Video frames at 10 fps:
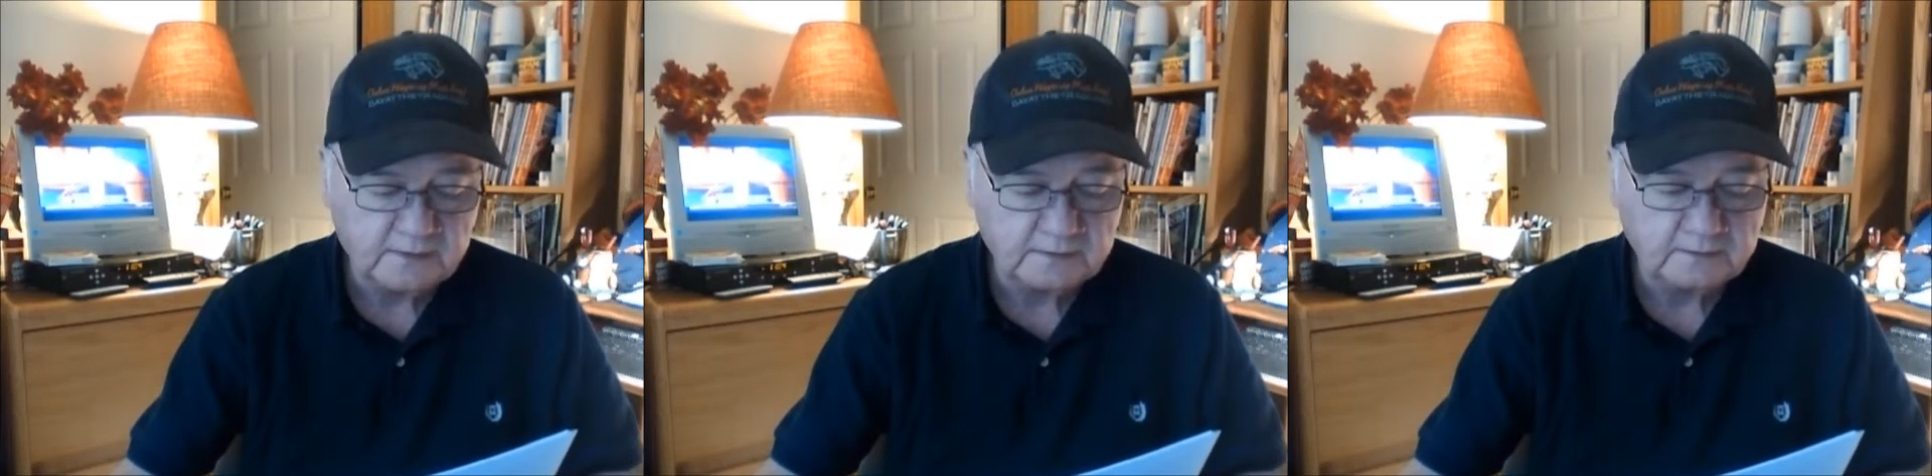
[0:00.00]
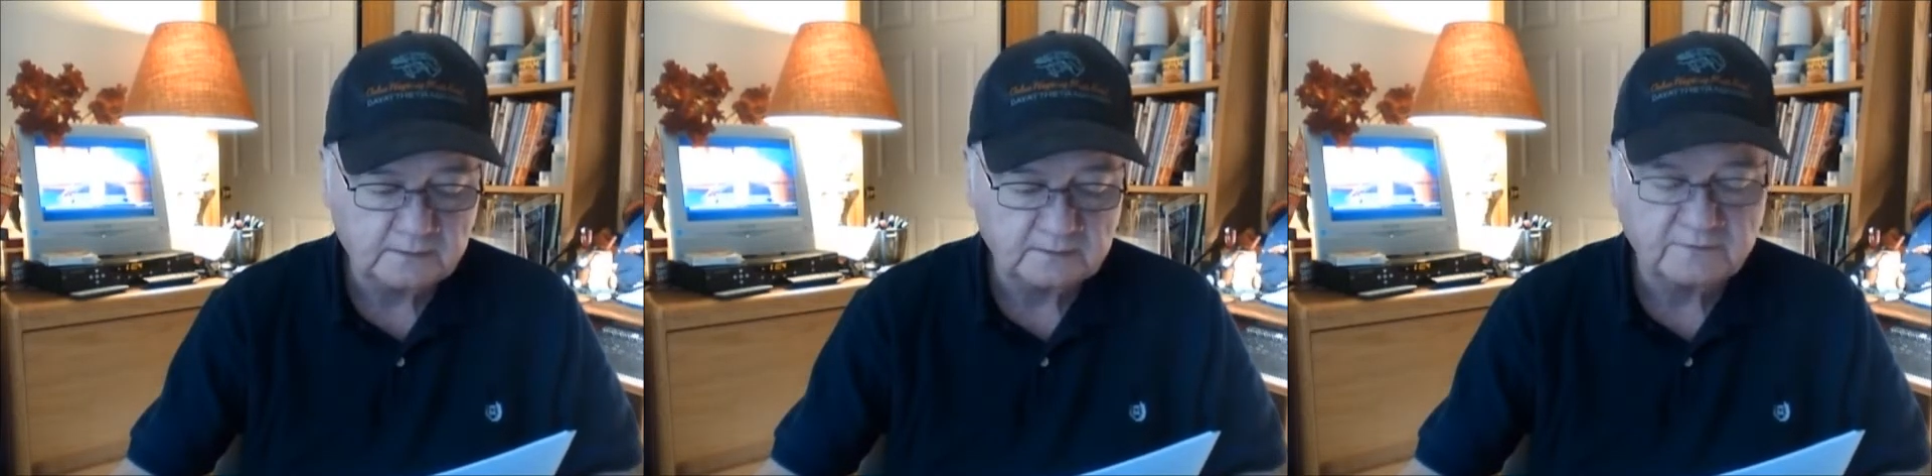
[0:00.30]
and
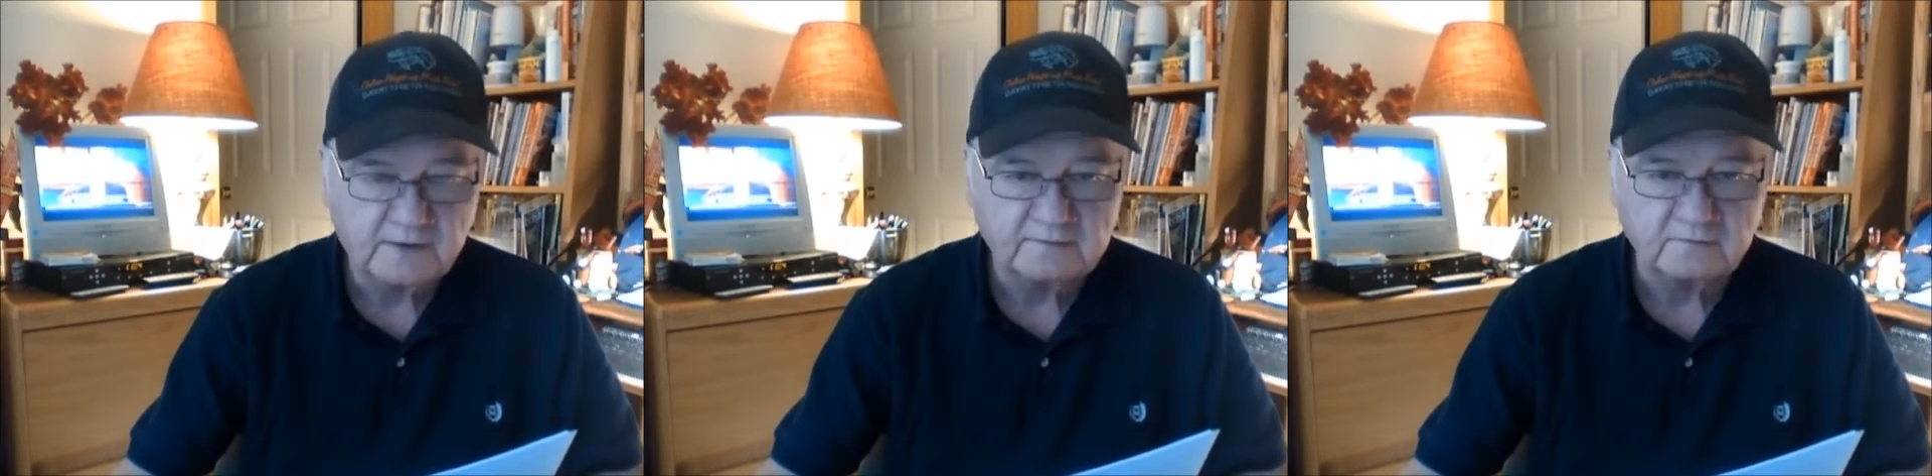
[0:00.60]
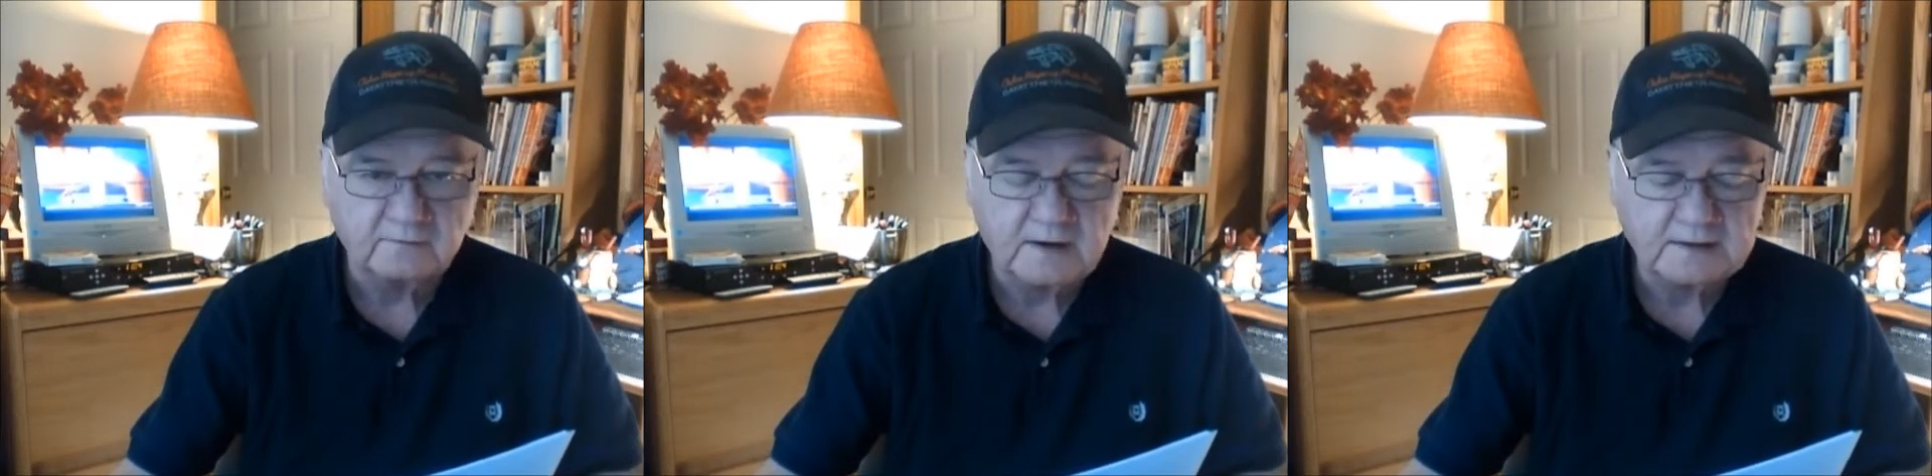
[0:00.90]
number five,
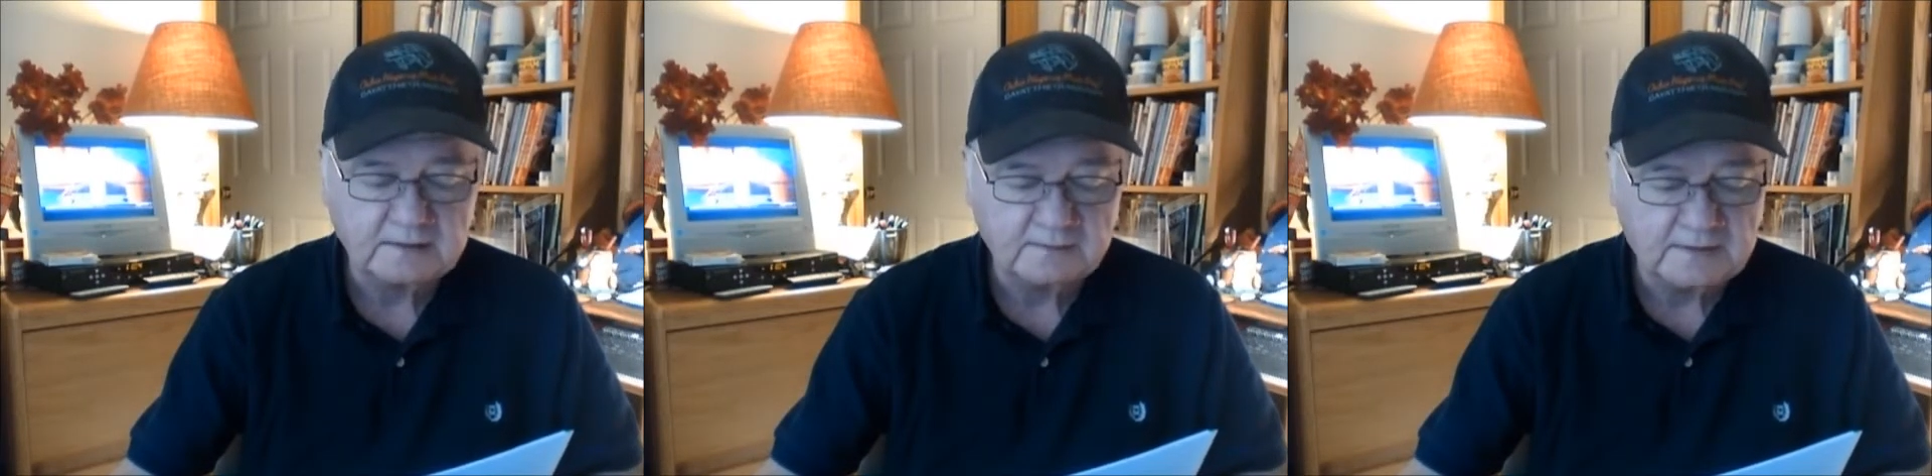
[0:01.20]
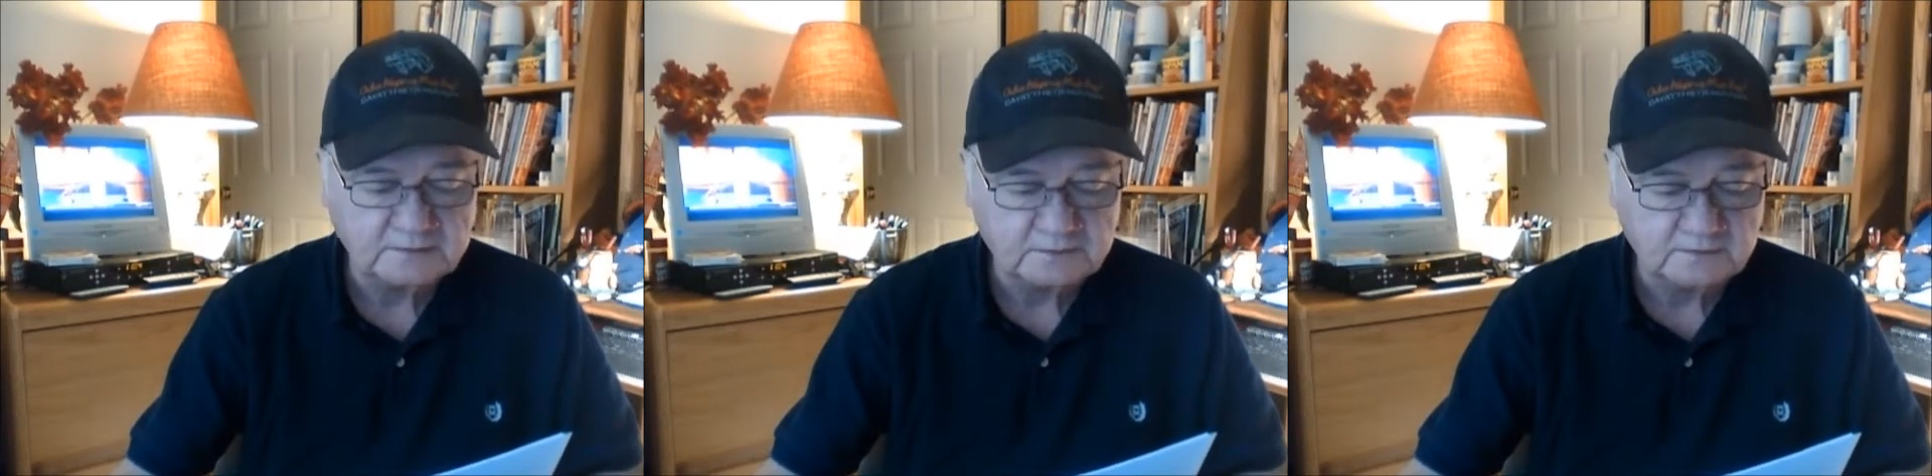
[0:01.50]

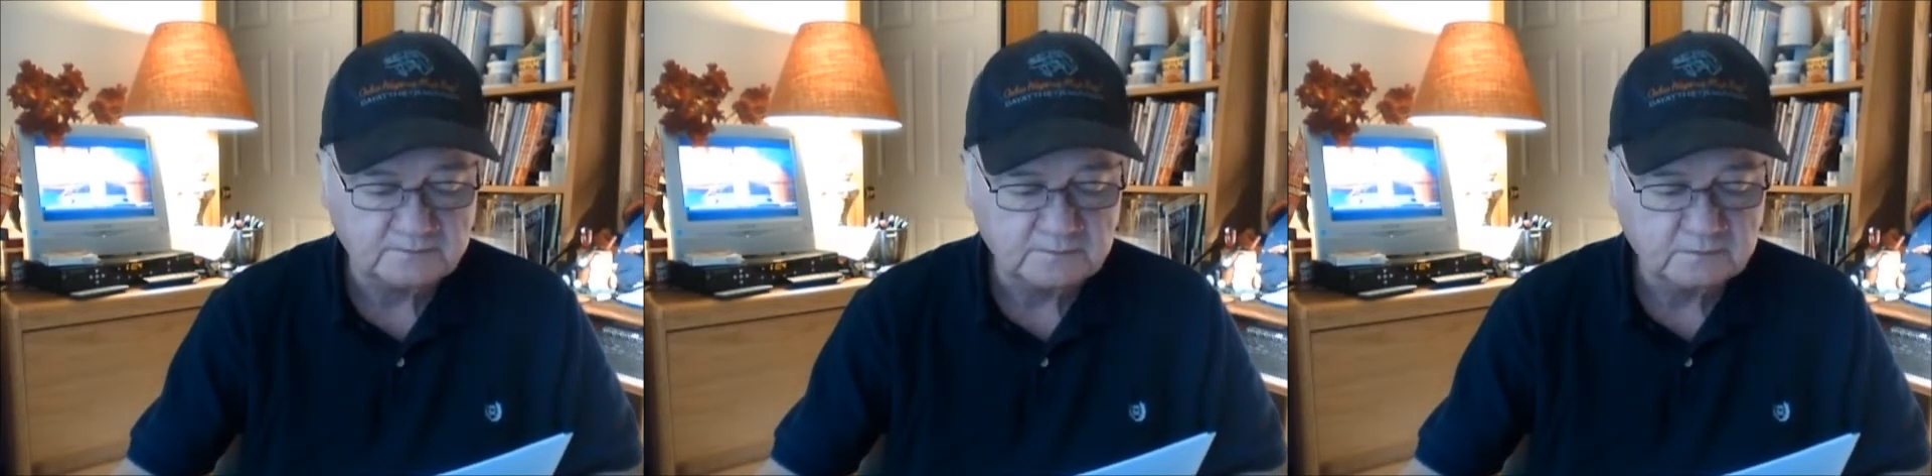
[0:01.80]
Rocketmaster,